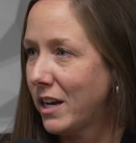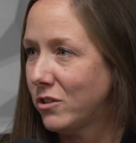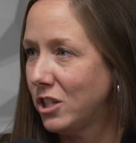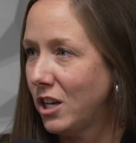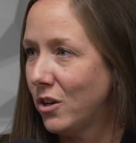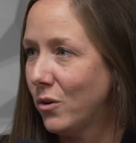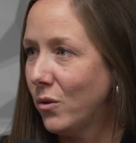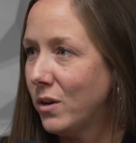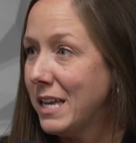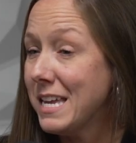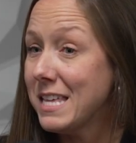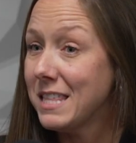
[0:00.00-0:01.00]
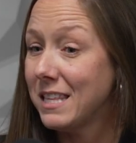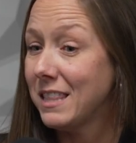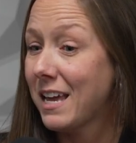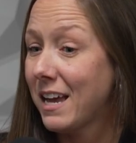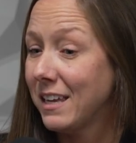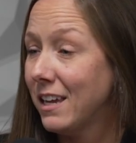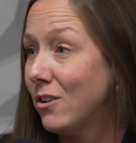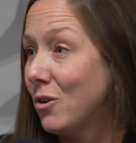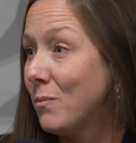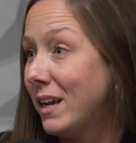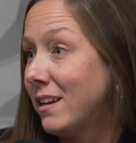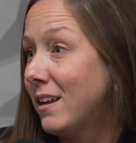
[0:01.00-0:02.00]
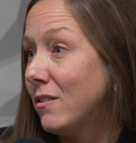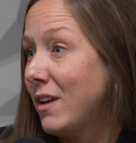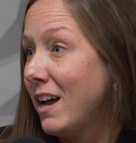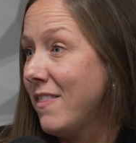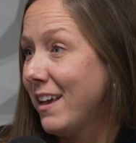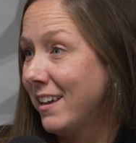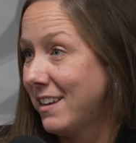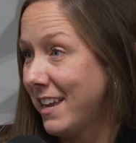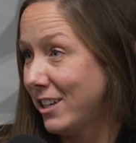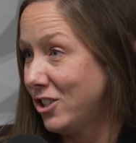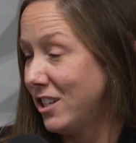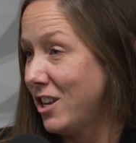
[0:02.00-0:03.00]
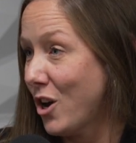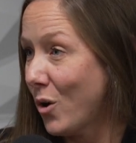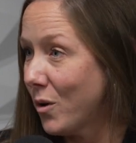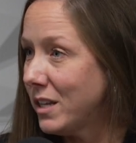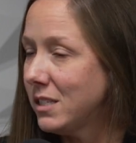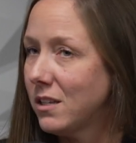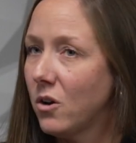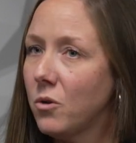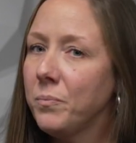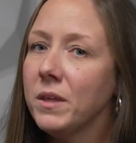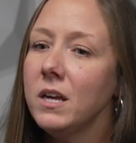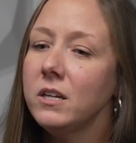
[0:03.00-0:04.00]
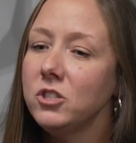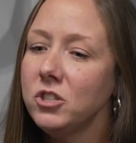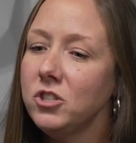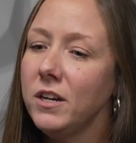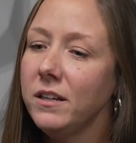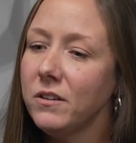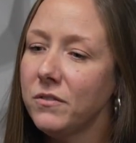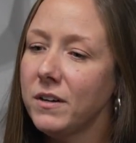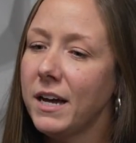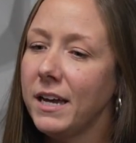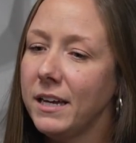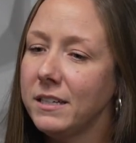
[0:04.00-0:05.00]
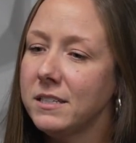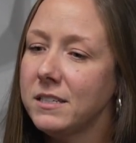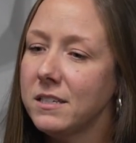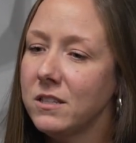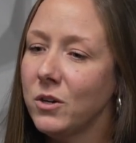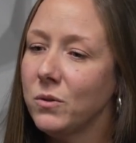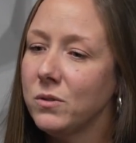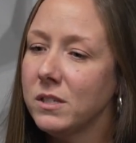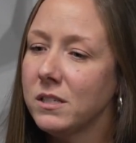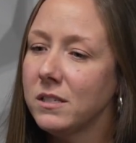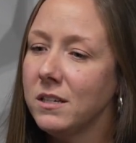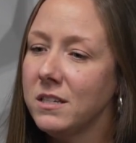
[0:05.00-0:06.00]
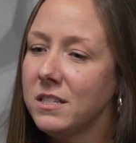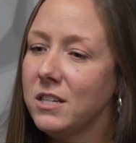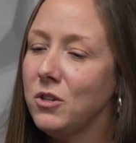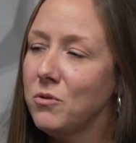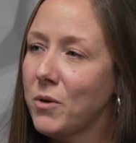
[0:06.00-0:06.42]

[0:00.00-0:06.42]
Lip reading: out to you, then that kiddo might not have had that connection, you know. And so just trying to find those continued